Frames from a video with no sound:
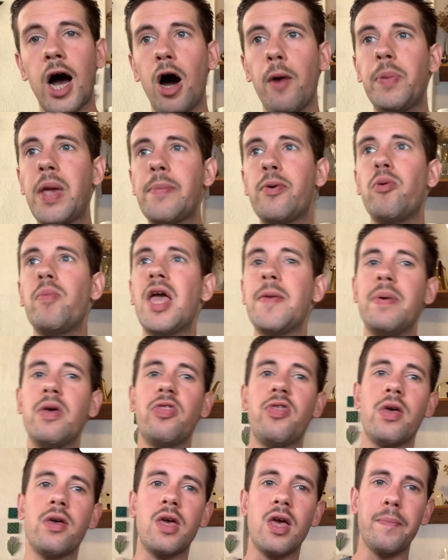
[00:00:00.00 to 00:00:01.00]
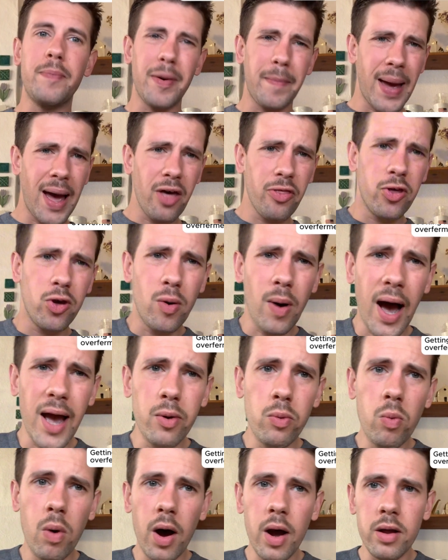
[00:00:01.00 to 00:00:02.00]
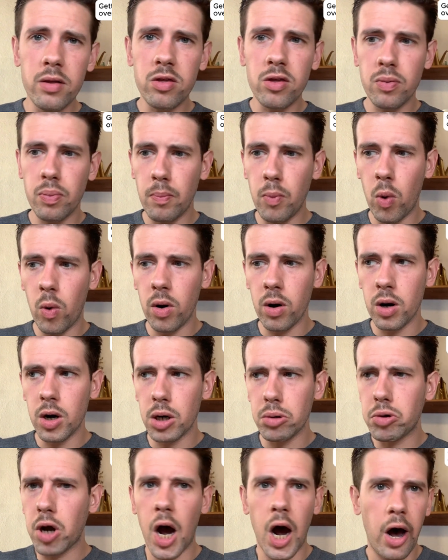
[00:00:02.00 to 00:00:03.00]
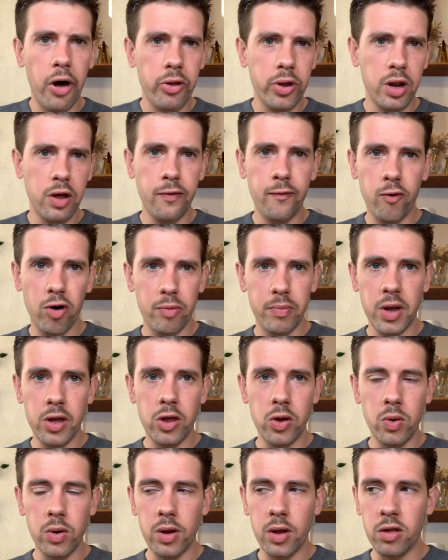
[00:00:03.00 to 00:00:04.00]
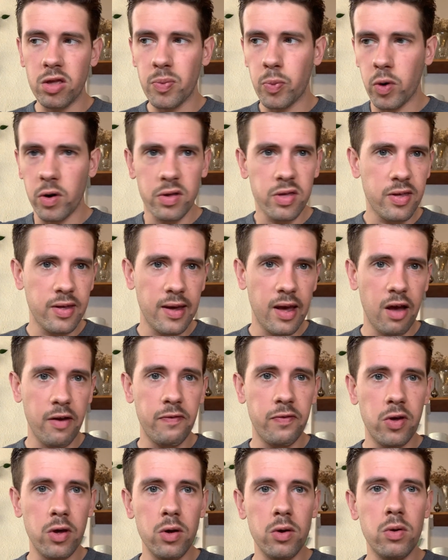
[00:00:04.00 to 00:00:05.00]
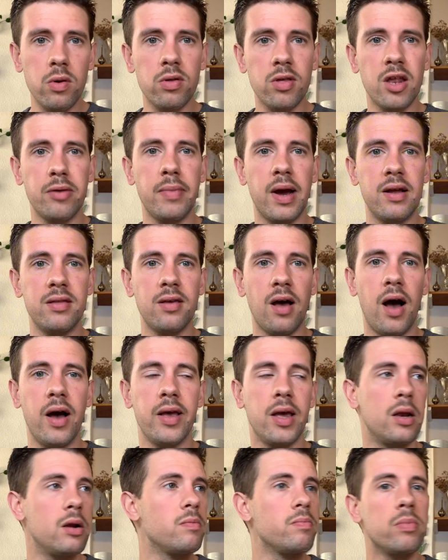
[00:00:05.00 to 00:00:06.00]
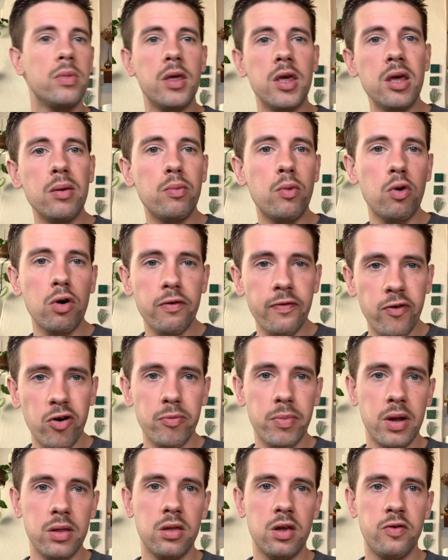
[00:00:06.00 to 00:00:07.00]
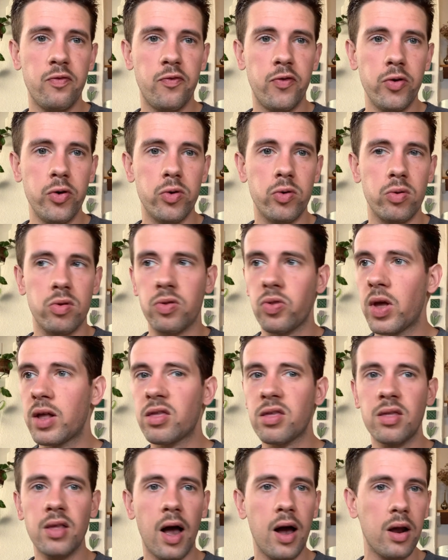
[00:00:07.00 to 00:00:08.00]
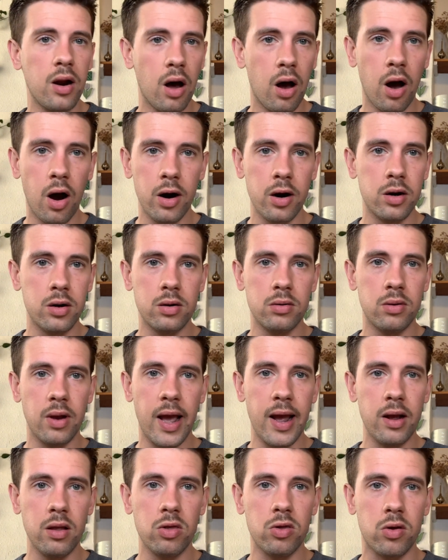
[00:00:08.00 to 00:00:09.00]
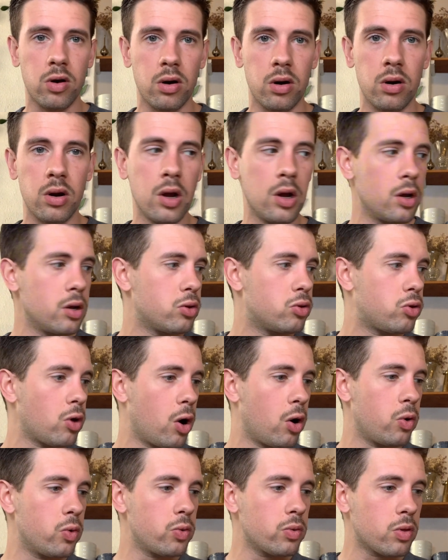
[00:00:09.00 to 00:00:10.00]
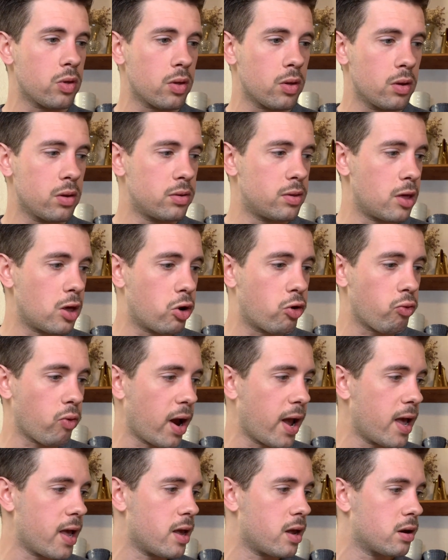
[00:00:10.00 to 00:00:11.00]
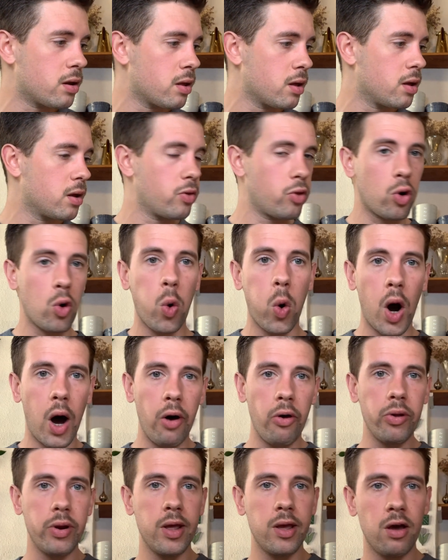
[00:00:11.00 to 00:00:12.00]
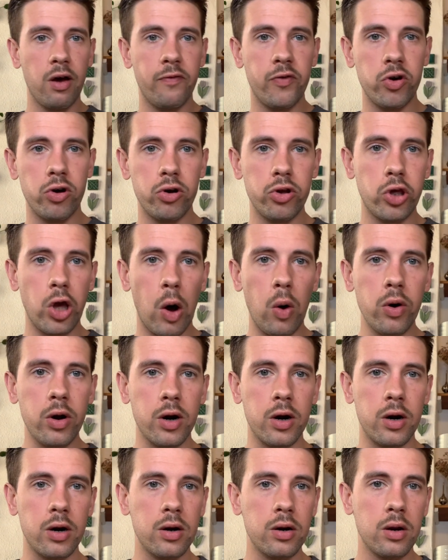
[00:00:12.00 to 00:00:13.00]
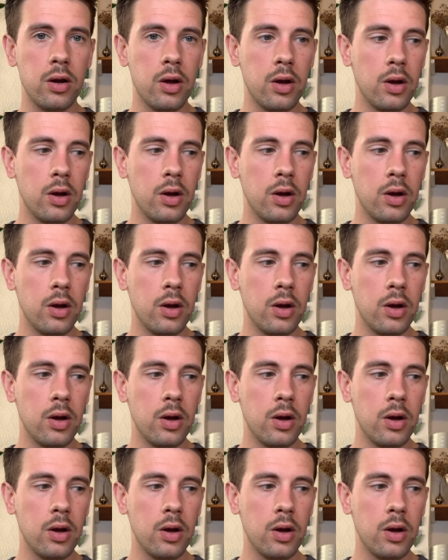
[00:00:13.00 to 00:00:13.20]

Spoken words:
people may be thinking, but Matthew, I want more colony-forming units, more CFUs in my diet. Eat more fermented foods. It's not a hard answer. Don't degrade the quality of your yogurt.